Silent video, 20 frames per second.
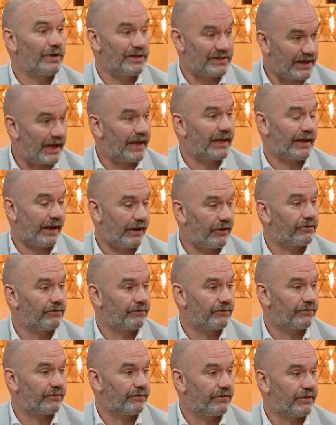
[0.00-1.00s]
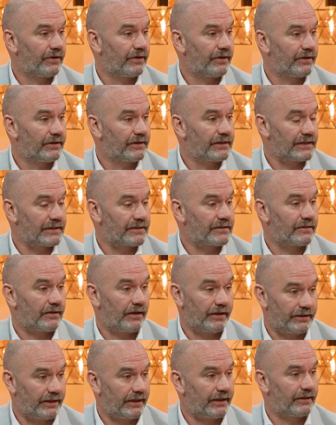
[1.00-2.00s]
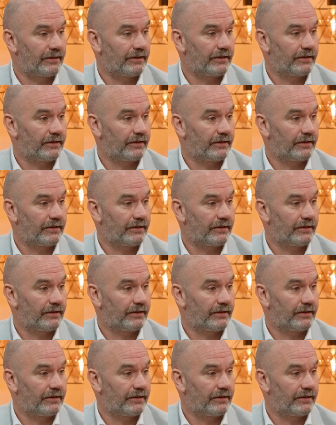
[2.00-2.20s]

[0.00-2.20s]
we take out of this, I think.